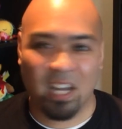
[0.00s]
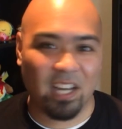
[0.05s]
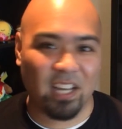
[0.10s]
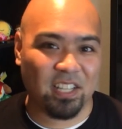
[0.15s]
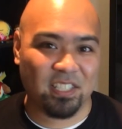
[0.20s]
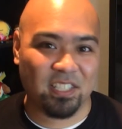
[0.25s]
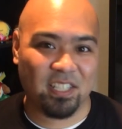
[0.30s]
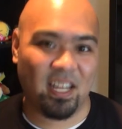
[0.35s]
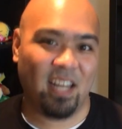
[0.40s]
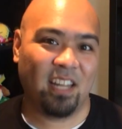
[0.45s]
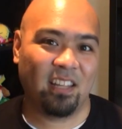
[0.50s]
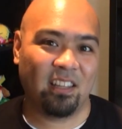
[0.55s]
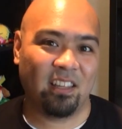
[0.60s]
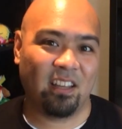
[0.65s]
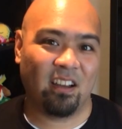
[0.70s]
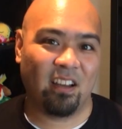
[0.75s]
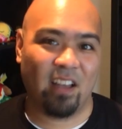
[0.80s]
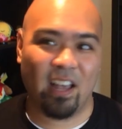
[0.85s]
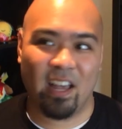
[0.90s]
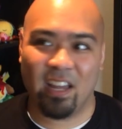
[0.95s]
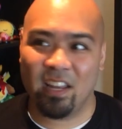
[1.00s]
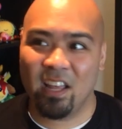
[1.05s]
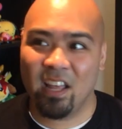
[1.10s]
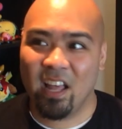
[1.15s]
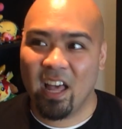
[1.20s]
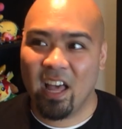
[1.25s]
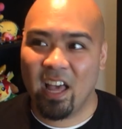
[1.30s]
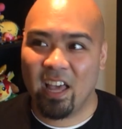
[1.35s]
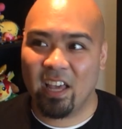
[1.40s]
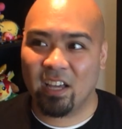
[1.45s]
kind of standing there, and
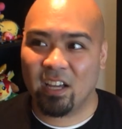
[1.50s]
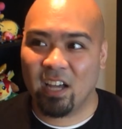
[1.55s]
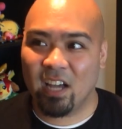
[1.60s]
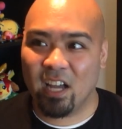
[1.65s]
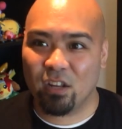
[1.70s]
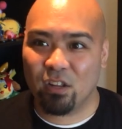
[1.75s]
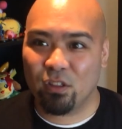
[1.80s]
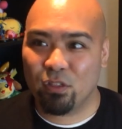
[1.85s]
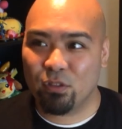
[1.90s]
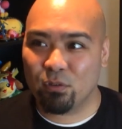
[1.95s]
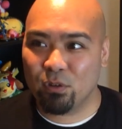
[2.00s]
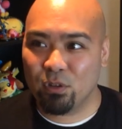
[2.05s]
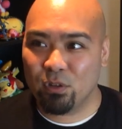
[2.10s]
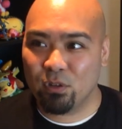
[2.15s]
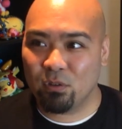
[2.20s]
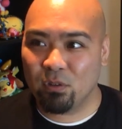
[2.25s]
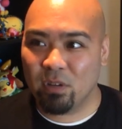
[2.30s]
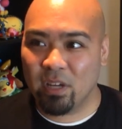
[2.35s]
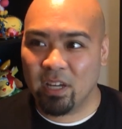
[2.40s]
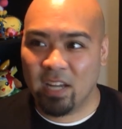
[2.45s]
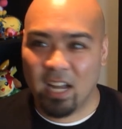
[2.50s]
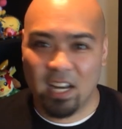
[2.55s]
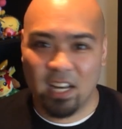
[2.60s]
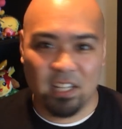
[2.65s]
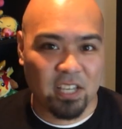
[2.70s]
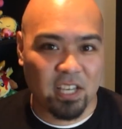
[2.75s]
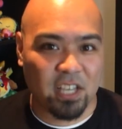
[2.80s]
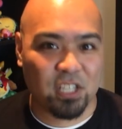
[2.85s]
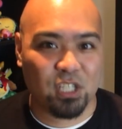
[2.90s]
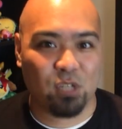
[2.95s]
it kind
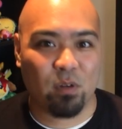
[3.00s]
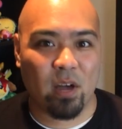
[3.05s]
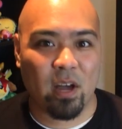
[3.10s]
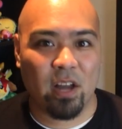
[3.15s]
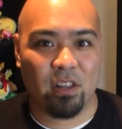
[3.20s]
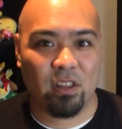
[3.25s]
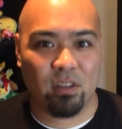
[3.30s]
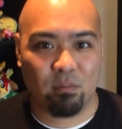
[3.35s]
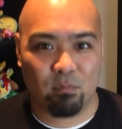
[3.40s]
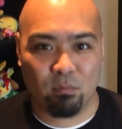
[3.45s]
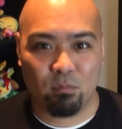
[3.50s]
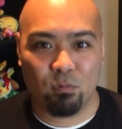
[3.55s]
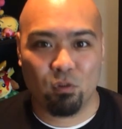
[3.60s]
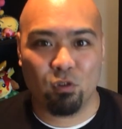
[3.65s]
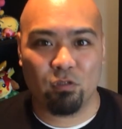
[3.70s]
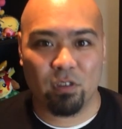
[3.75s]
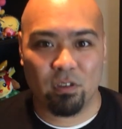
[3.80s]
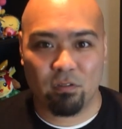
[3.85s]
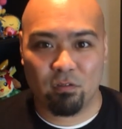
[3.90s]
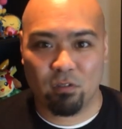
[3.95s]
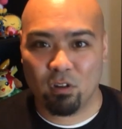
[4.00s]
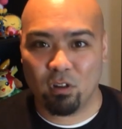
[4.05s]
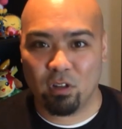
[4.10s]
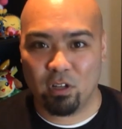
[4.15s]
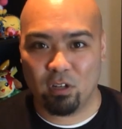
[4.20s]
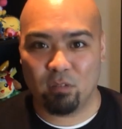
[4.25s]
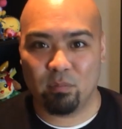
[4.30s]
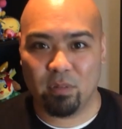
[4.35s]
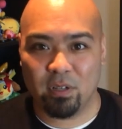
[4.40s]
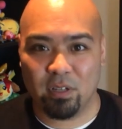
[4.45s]
of takes you out of the movie for a
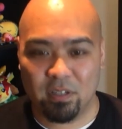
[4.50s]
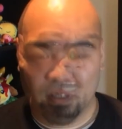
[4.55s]
little bit.